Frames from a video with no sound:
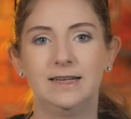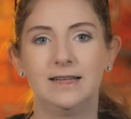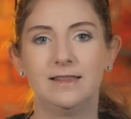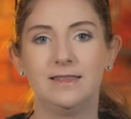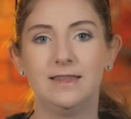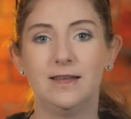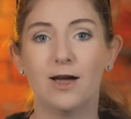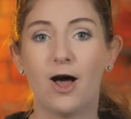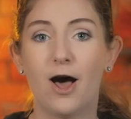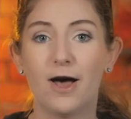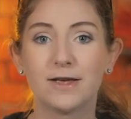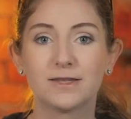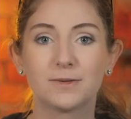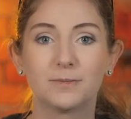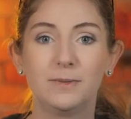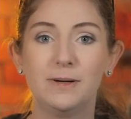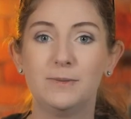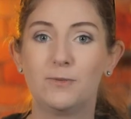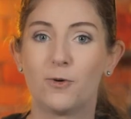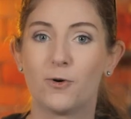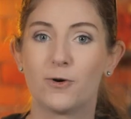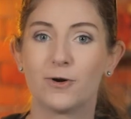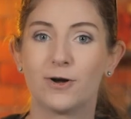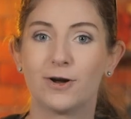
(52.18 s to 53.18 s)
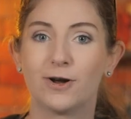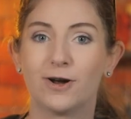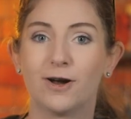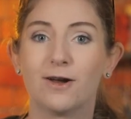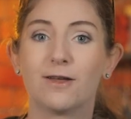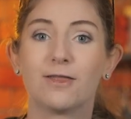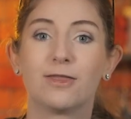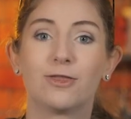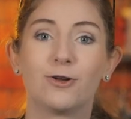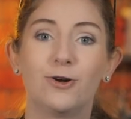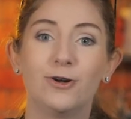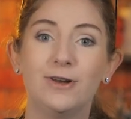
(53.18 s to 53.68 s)
The Osprey
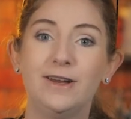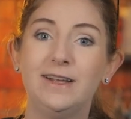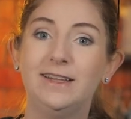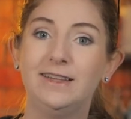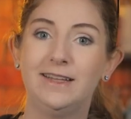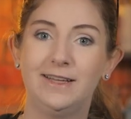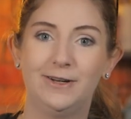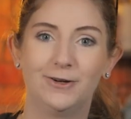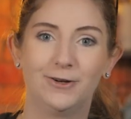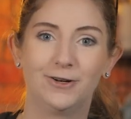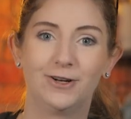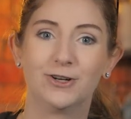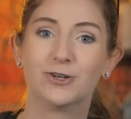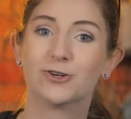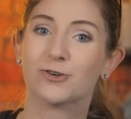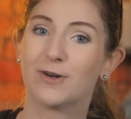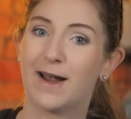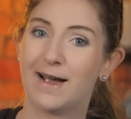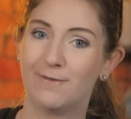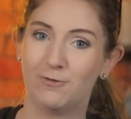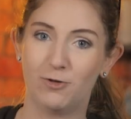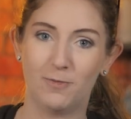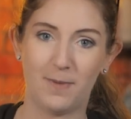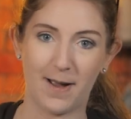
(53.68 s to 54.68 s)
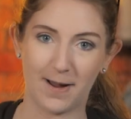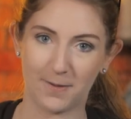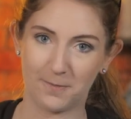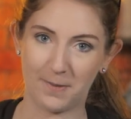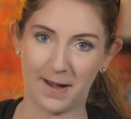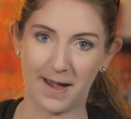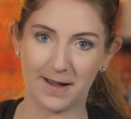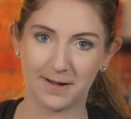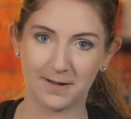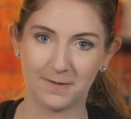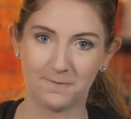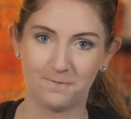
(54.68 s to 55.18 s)
Porter 30-liter travel
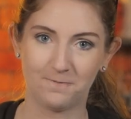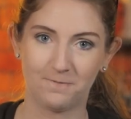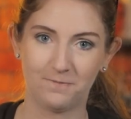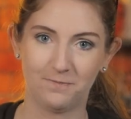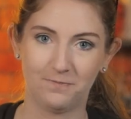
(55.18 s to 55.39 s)
backpack.